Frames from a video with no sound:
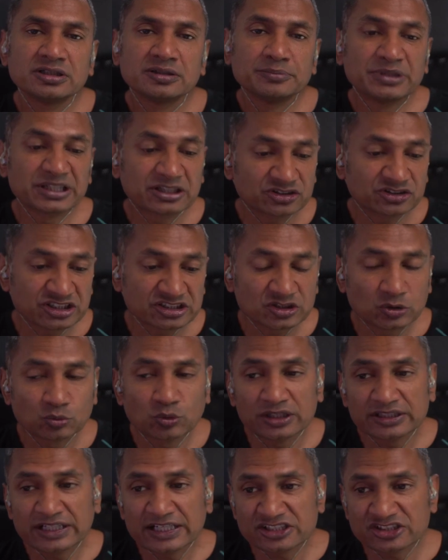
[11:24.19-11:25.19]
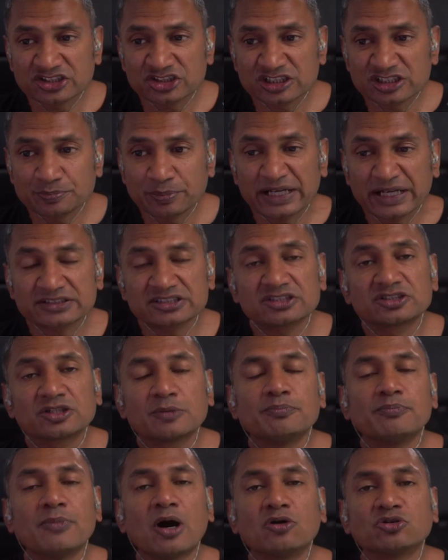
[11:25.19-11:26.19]
because it's the one I suspect the
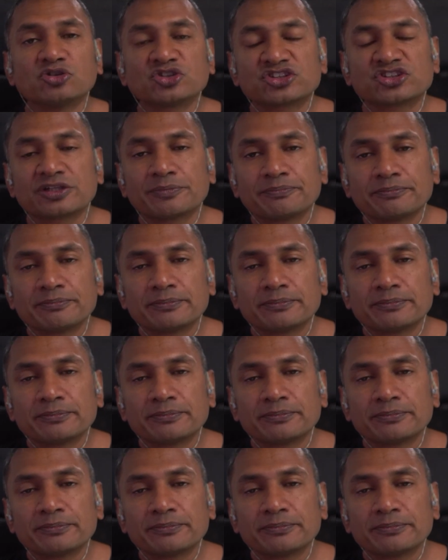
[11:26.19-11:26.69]
most.